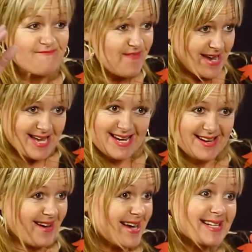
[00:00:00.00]

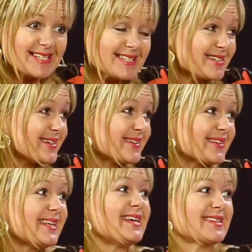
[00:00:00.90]
freaking crazy
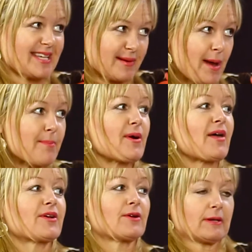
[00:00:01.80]
dude. He is like my
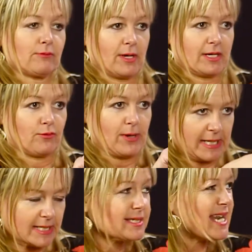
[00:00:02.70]
brother. I want to wring
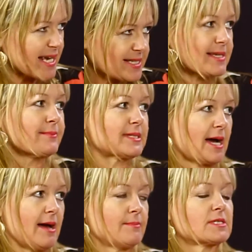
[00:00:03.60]
his neck
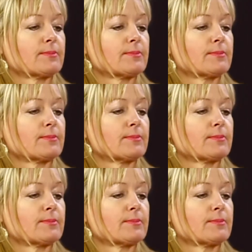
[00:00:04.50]
sometimes,